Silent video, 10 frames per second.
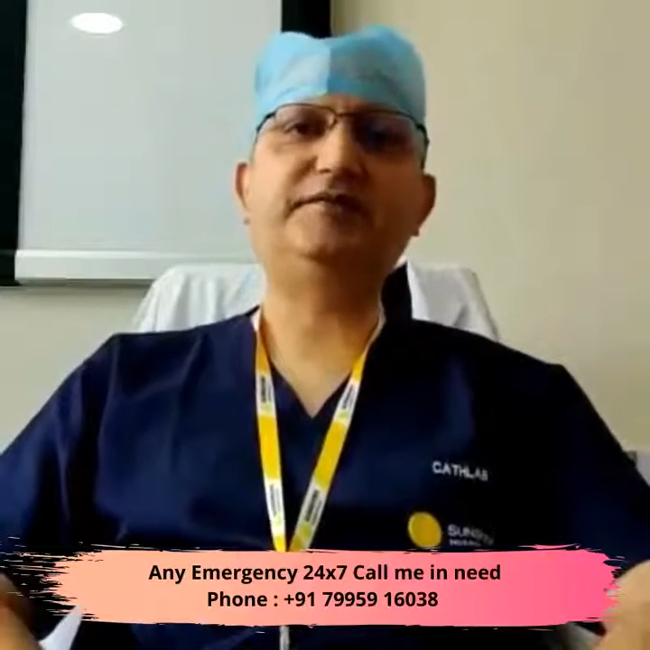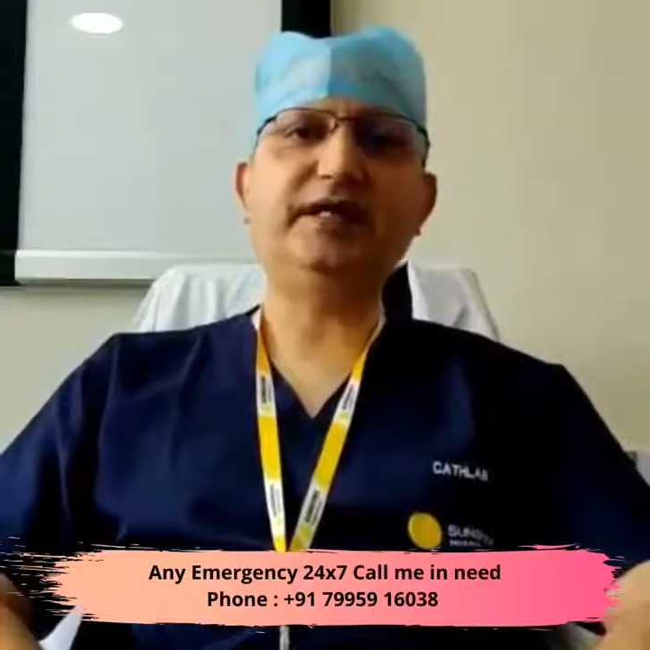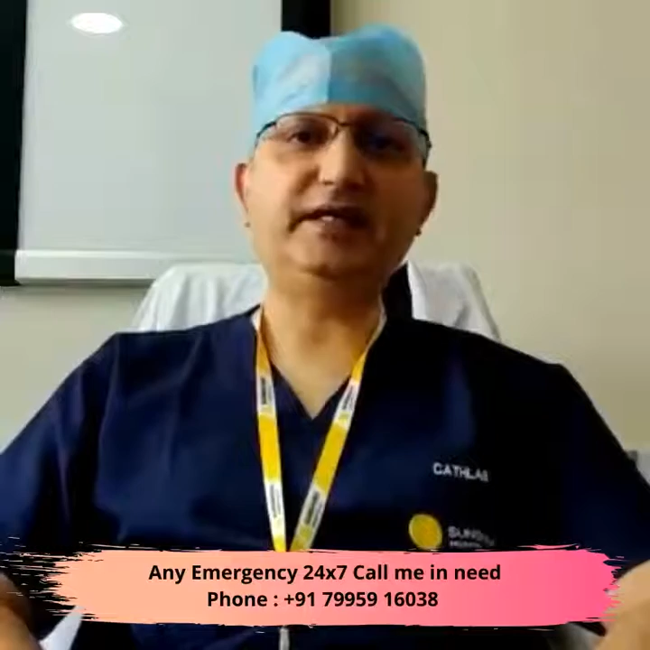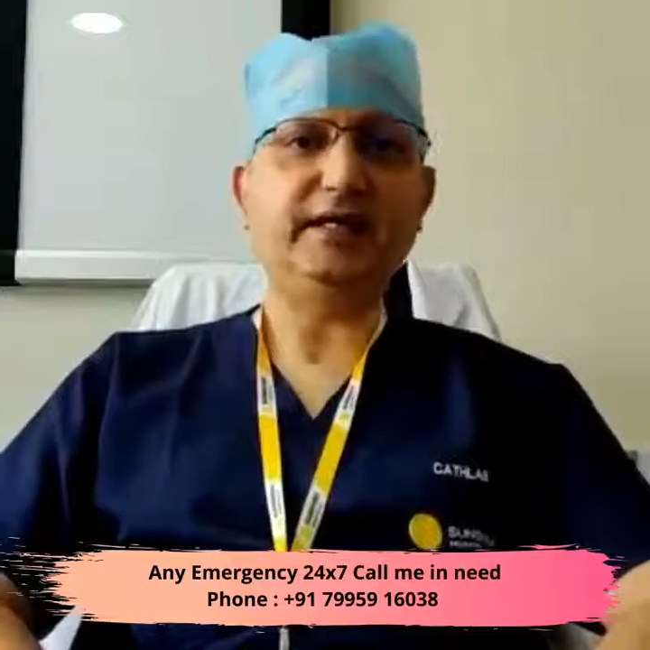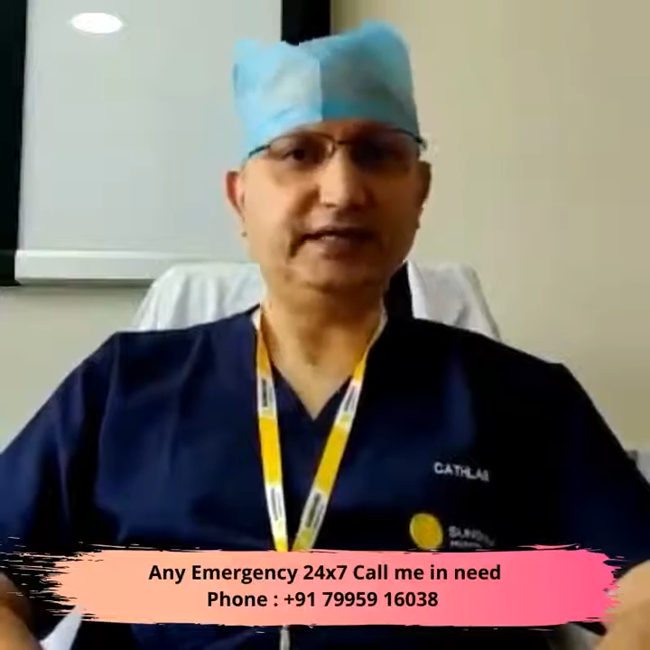
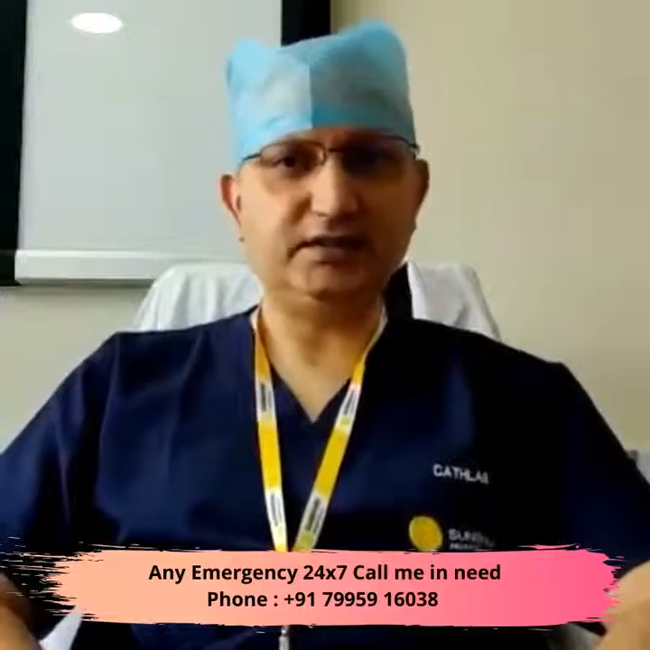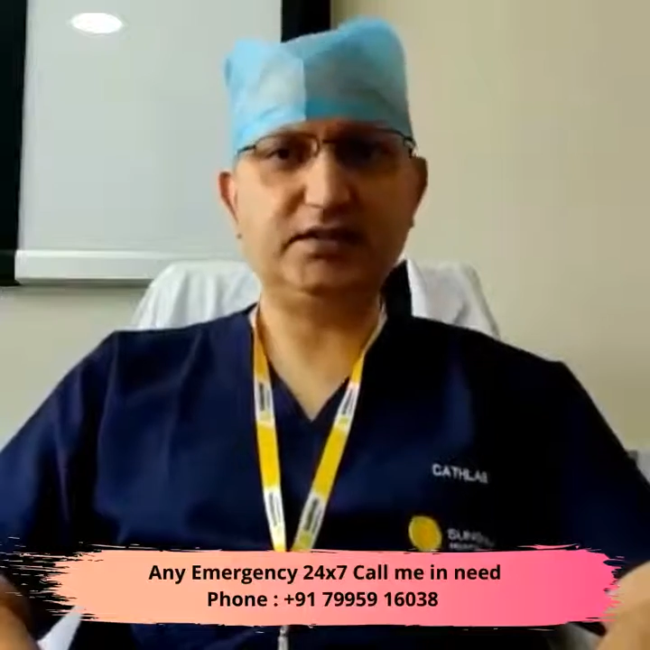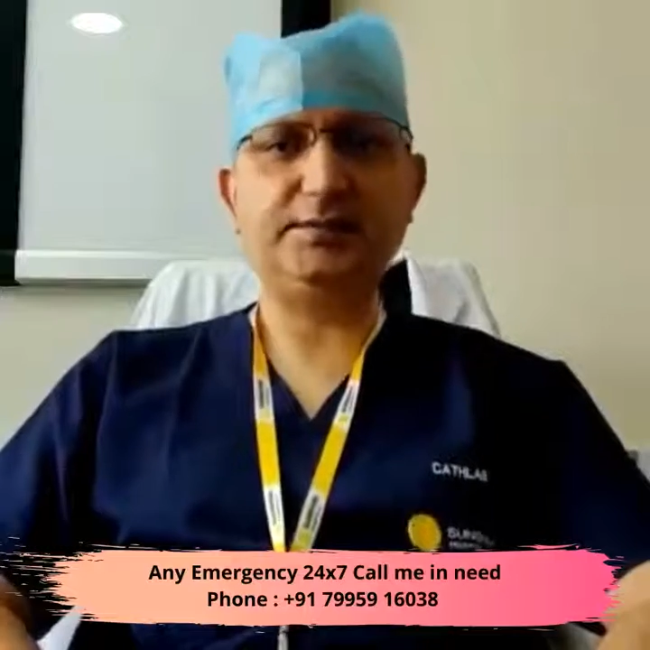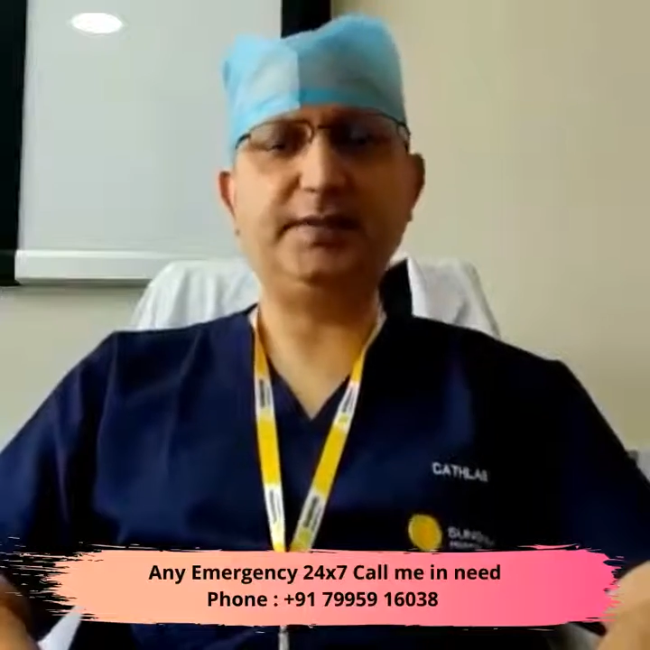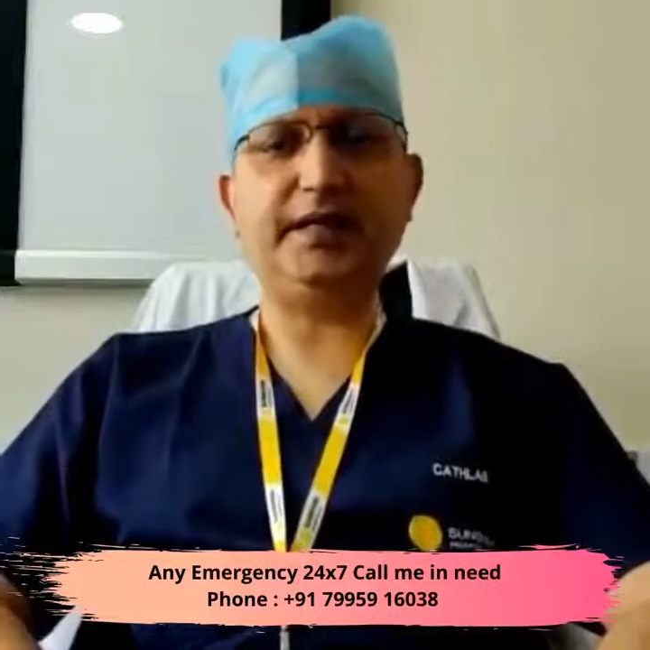felt gastric